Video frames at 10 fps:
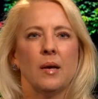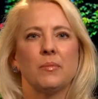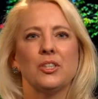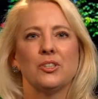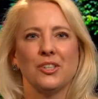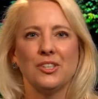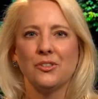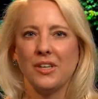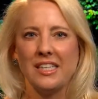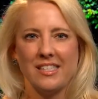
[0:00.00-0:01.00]
Be sure to
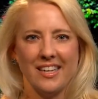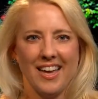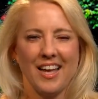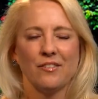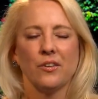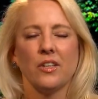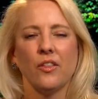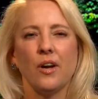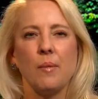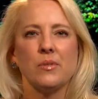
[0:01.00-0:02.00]
join us again for
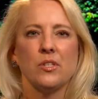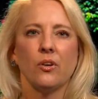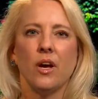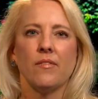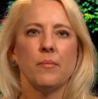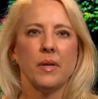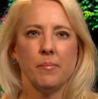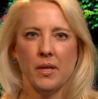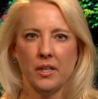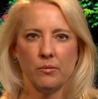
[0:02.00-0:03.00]
another episode of the
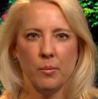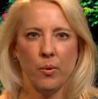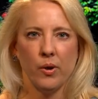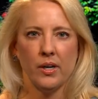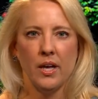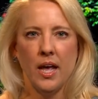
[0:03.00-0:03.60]
MacMillan Report,